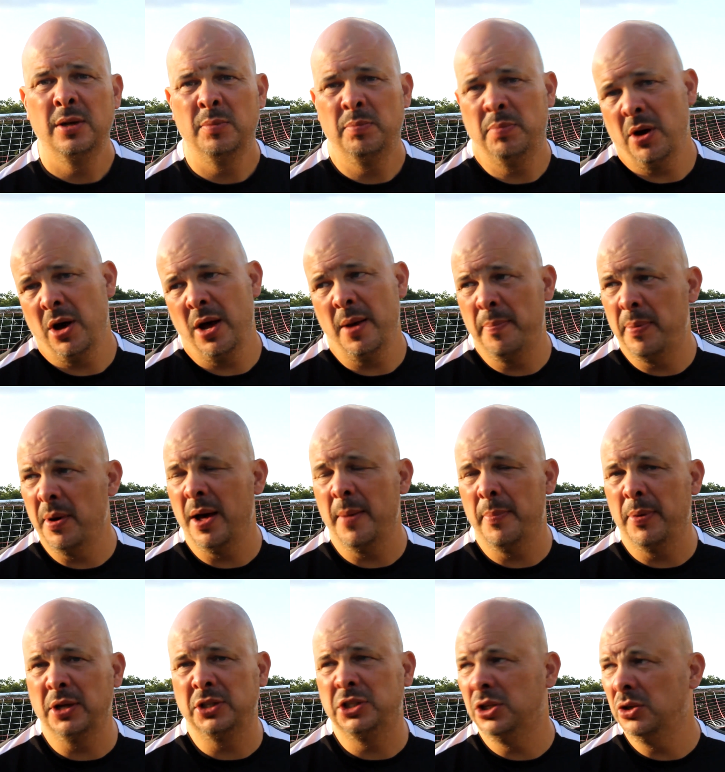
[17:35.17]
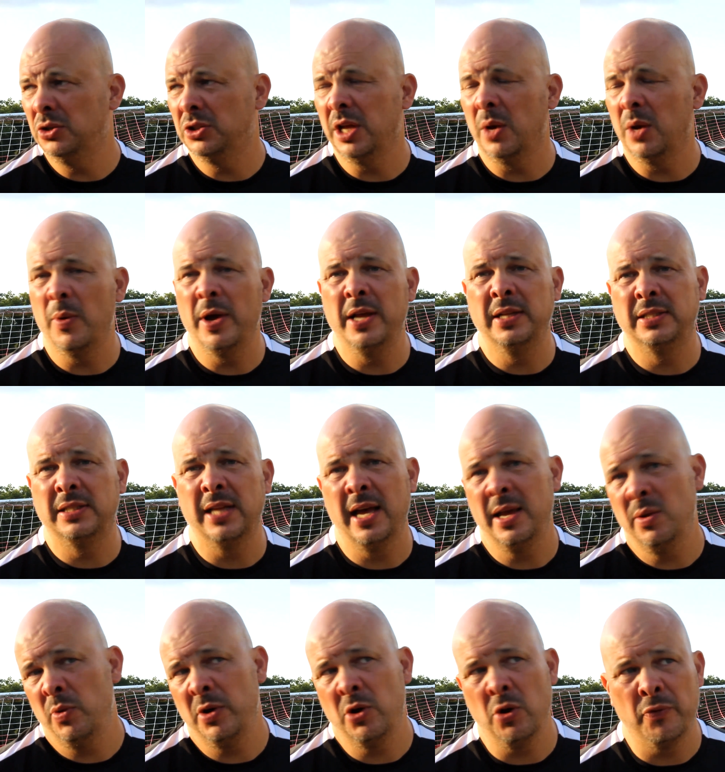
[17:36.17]
By, yeah. by, by, Tuesday,
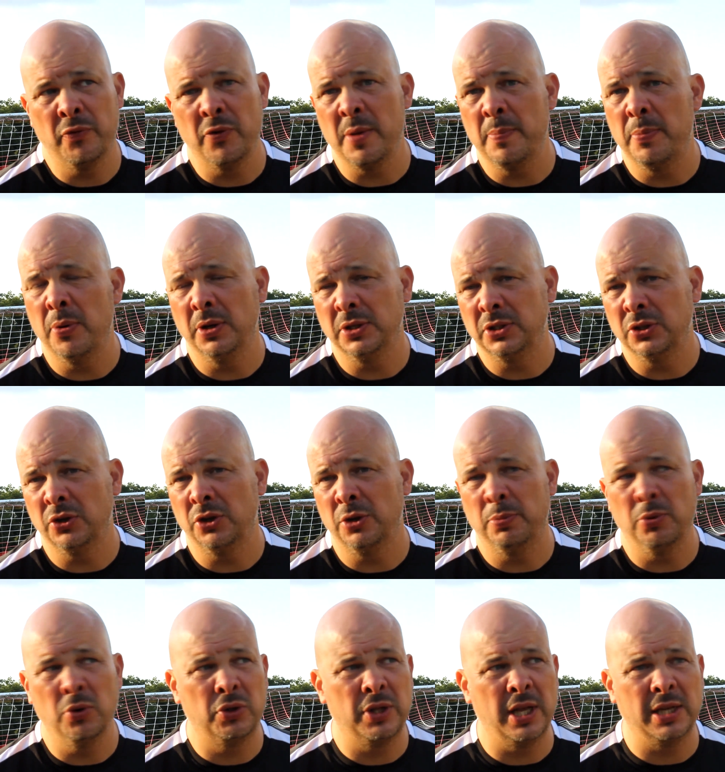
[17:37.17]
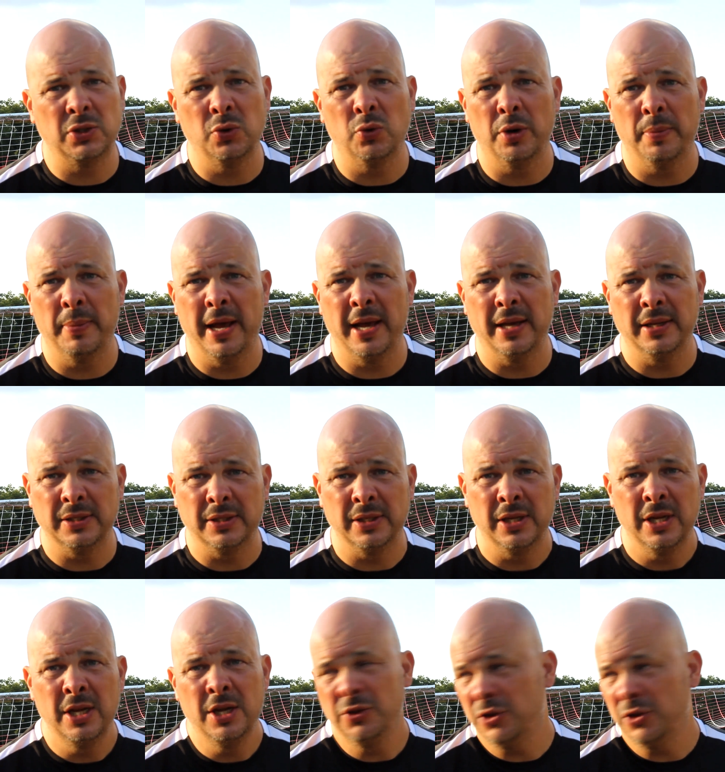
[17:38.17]
Wednesday, we got three points on the board, that's all that matters.